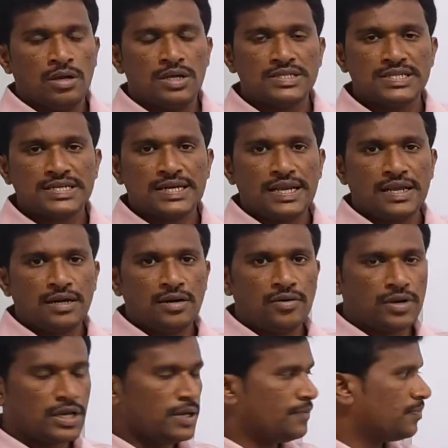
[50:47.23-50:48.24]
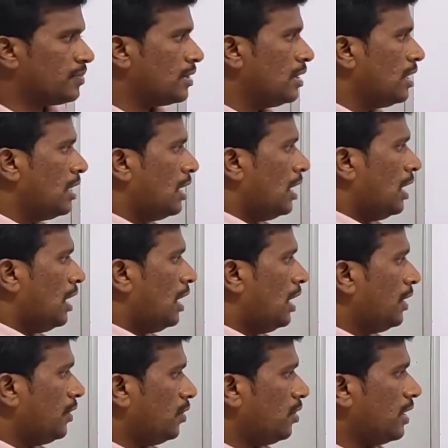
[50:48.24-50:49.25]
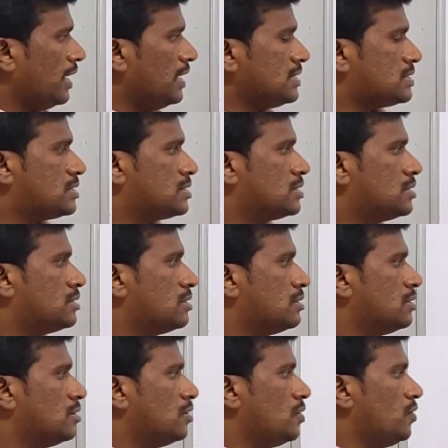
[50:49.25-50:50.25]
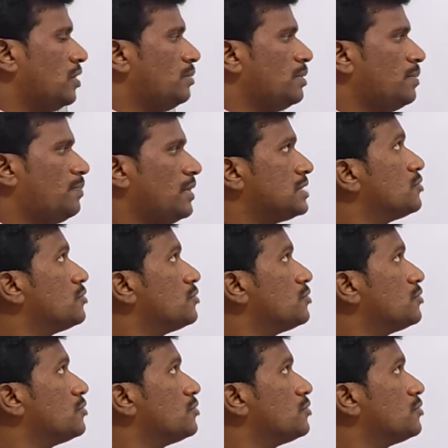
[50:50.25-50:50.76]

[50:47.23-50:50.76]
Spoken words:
Is it clear? Okay. And you know guys, we'll be